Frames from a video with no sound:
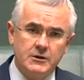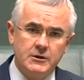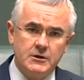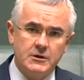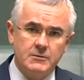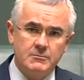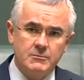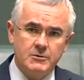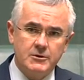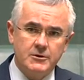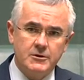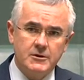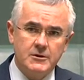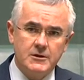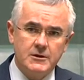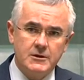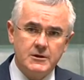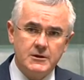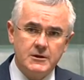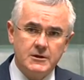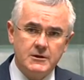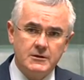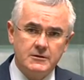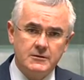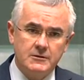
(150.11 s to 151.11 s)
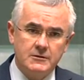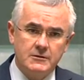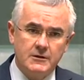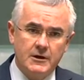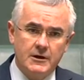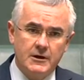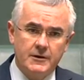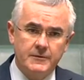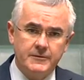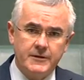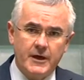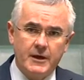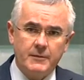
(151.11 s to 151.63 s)
community in
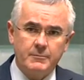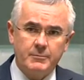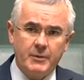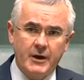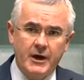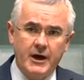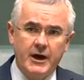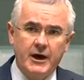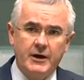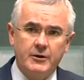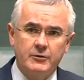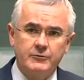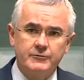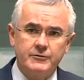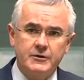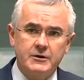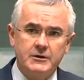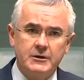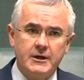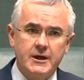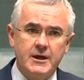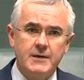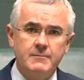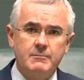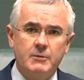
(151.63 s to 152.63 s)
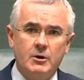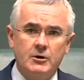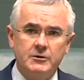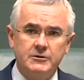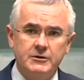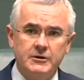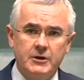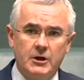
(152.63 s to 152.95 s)
that part of Claremont,